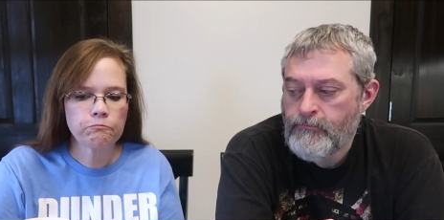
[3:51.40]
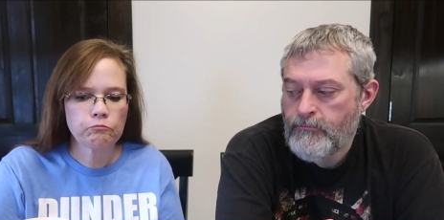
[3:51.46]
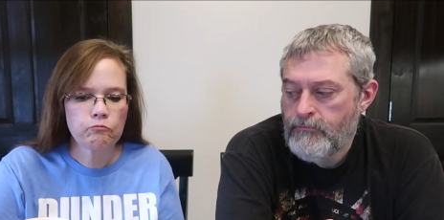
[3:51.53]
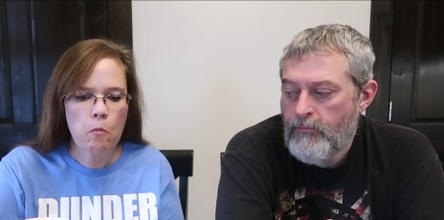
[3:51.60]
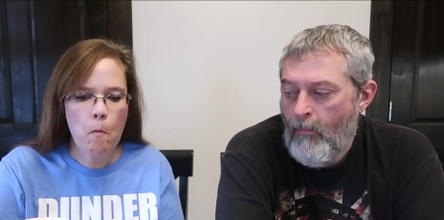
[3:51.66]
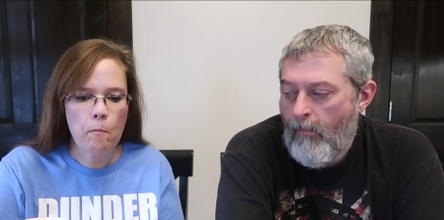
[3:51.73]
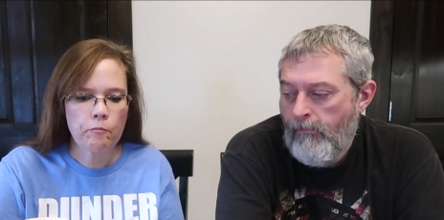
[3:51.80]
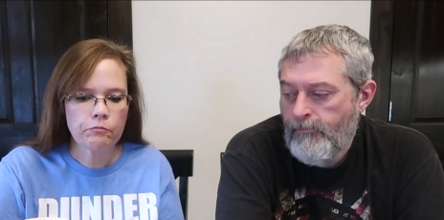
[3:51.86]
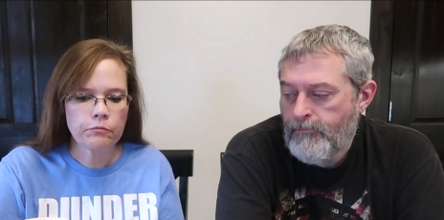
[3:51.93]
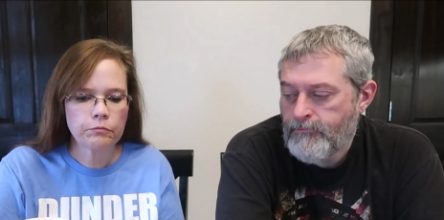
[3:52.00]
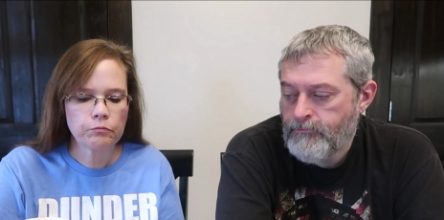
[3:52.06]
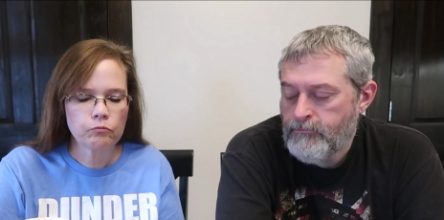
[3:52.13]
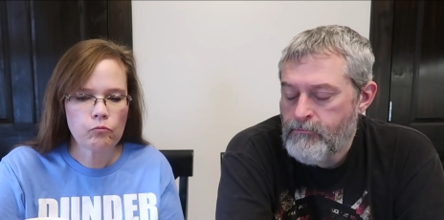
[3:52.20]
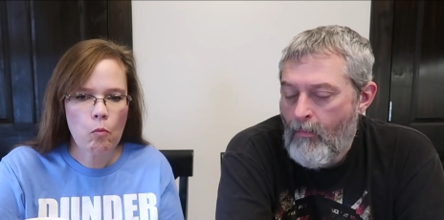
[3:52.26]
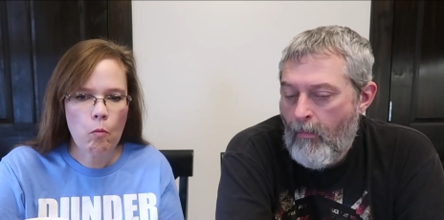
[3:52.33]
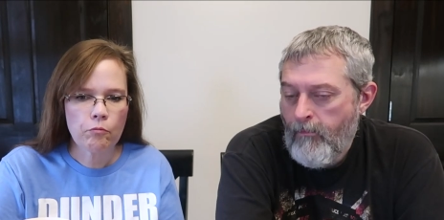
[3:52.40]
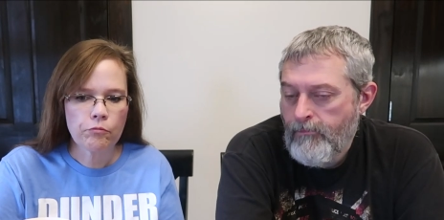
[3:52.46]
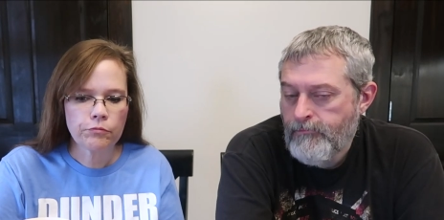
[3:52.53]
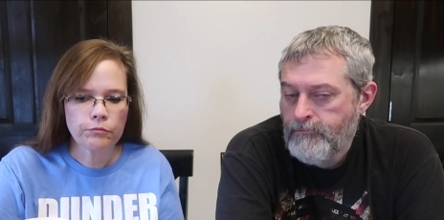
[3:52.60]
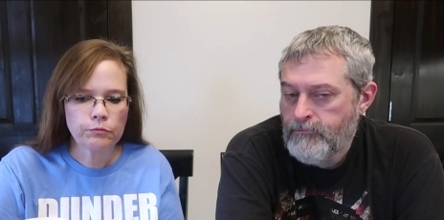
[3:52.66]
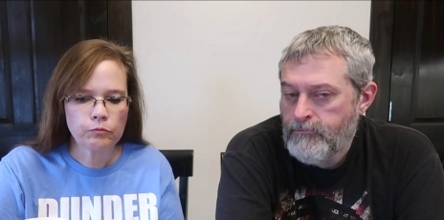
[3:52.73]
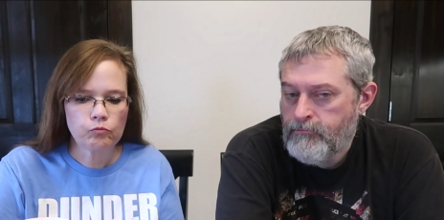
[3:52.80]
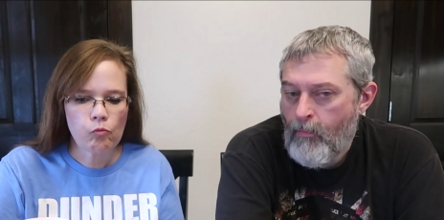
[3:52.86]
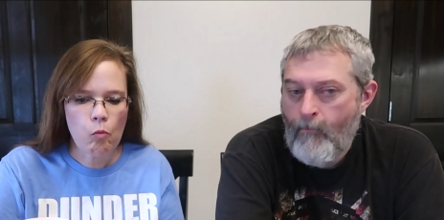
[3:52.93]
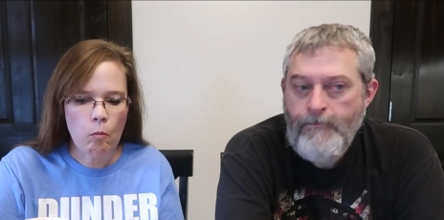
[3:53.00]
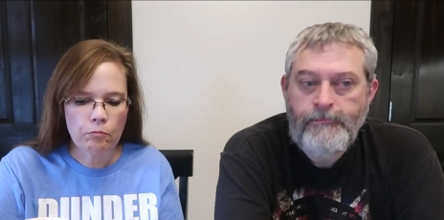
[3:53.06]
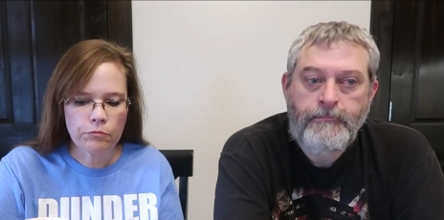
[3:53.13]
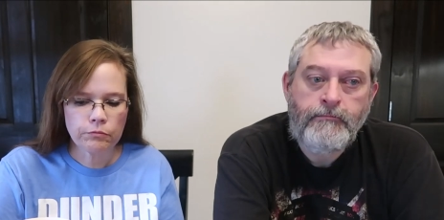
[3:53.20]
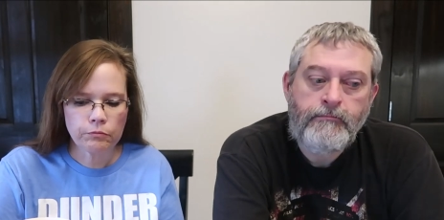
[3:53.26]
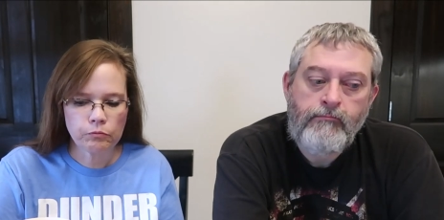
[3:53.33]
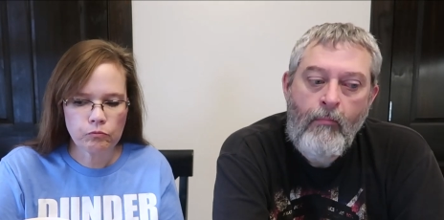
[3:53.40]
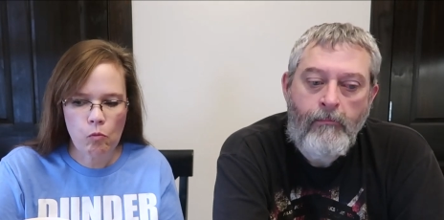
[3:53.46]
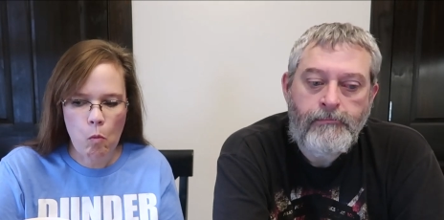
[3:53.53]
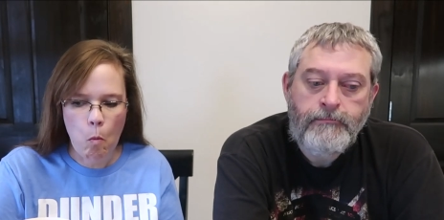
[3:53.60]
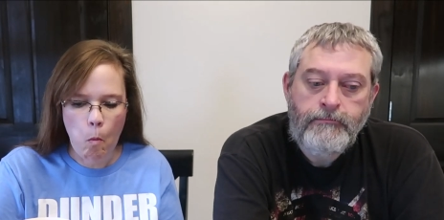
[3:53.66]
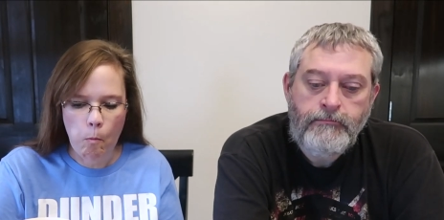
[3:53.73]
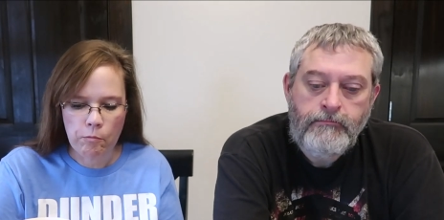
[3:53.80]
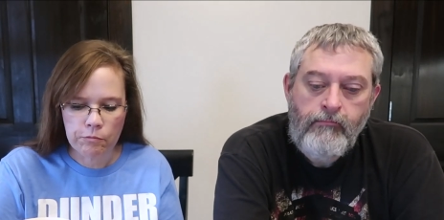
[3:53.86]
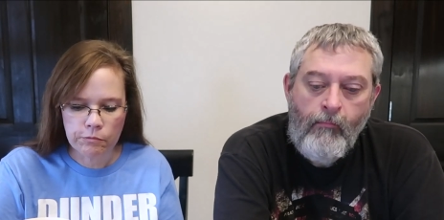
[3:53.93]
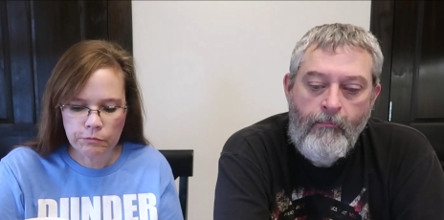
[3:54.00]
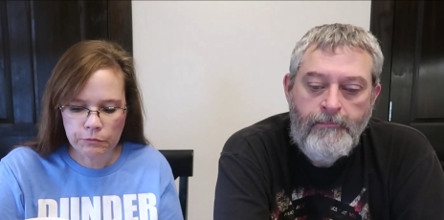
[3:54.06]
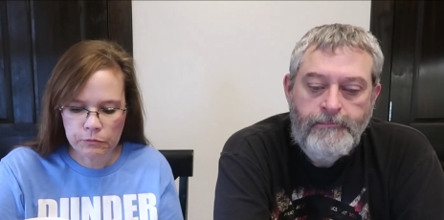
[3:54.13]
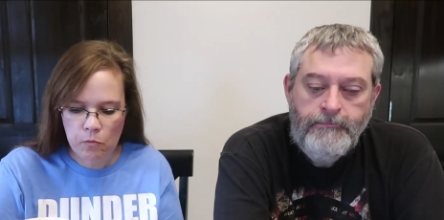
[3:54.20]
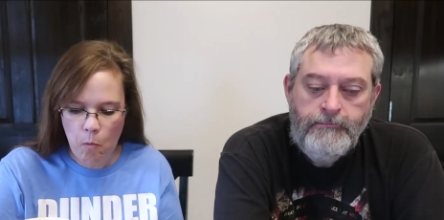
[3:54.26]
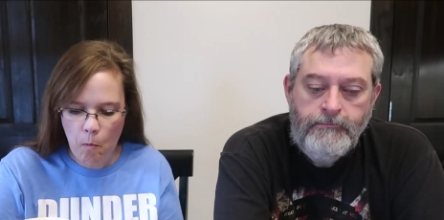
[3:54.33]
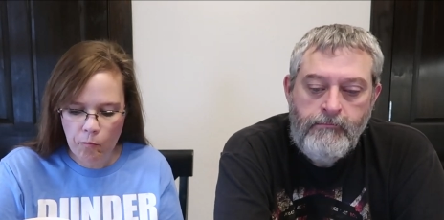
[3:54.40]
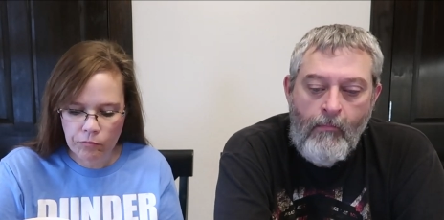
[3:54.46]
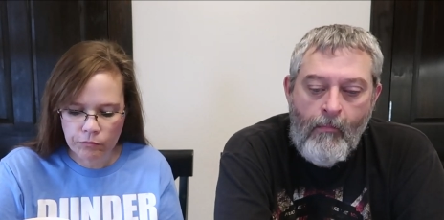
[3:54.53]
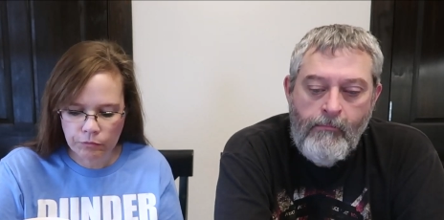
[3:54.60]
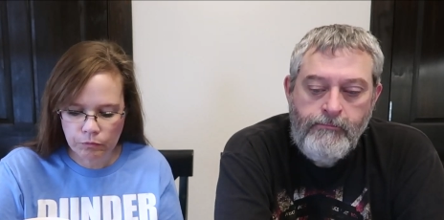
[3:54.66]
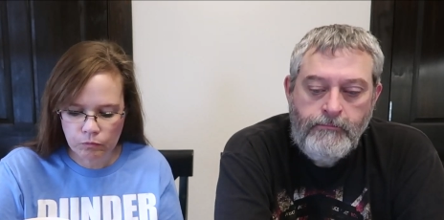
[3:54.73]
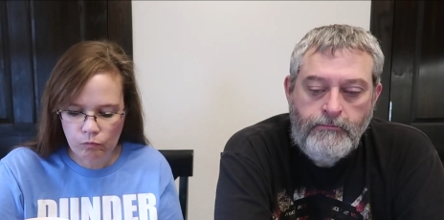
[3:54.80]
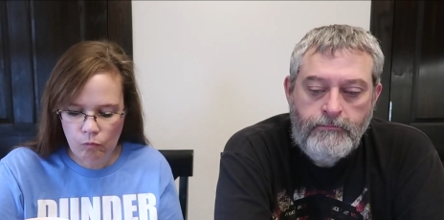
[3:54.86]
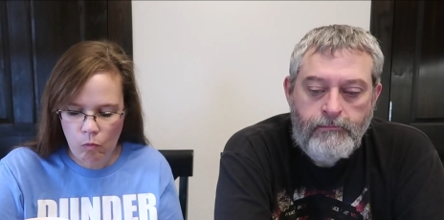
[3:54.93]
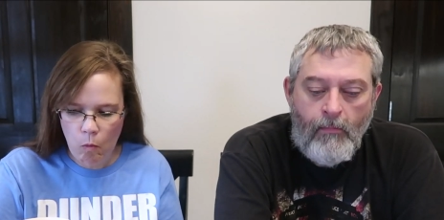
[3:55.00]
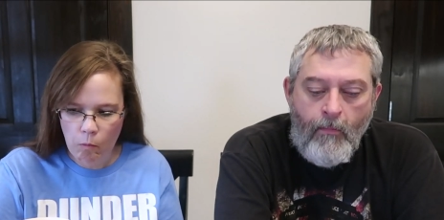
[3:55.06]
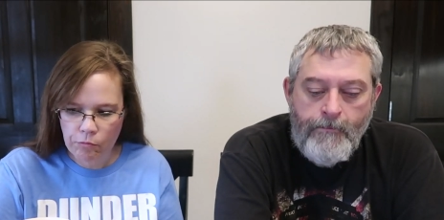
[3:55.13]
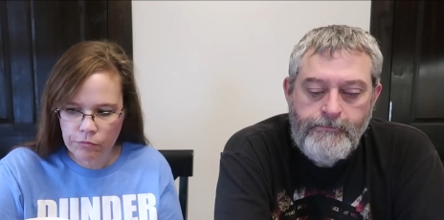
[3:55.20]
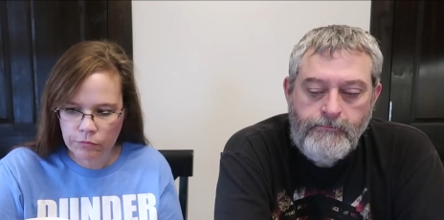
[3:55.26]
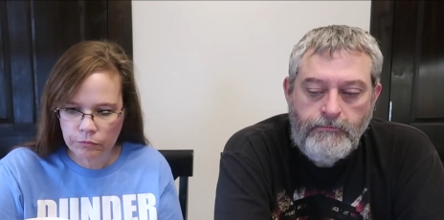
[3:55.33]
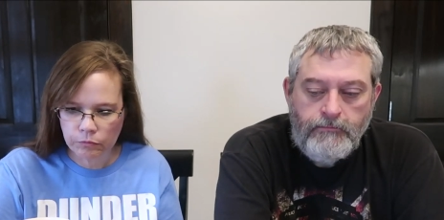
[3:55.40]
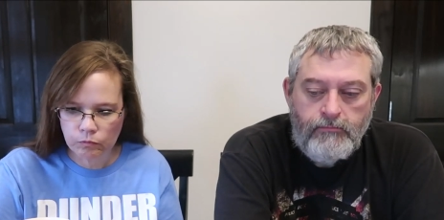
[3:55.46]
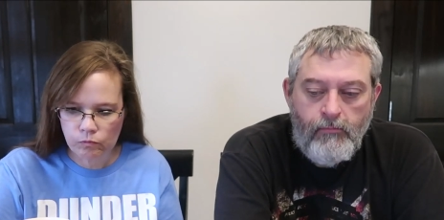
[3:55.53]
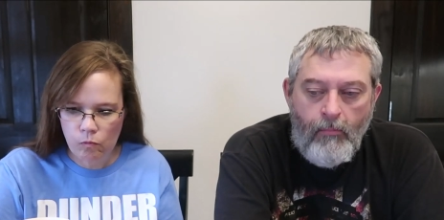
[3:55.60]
(silence)